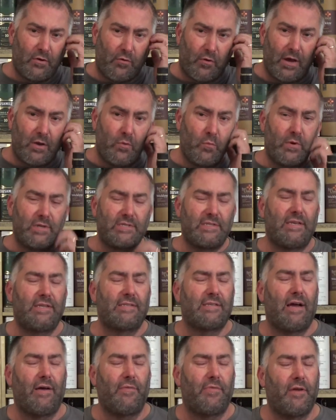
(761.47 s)
great
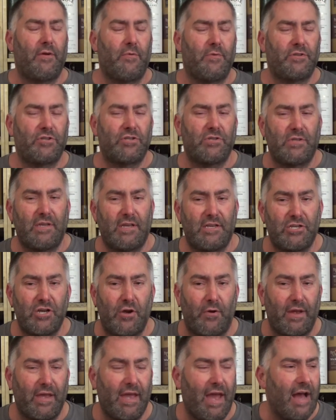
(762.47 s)
whiskeys out there with
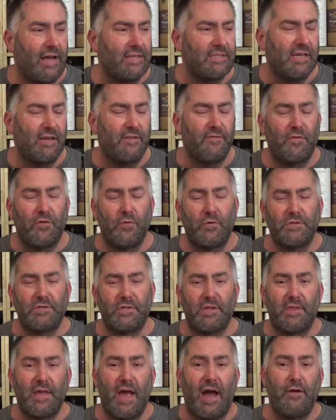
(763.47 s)
sherry cask
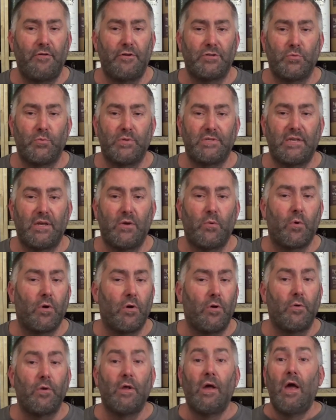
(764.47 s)
influence in the Irish whiskey
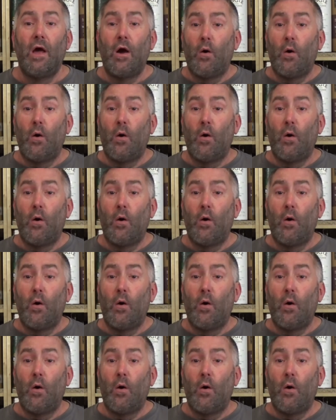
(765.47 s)
world.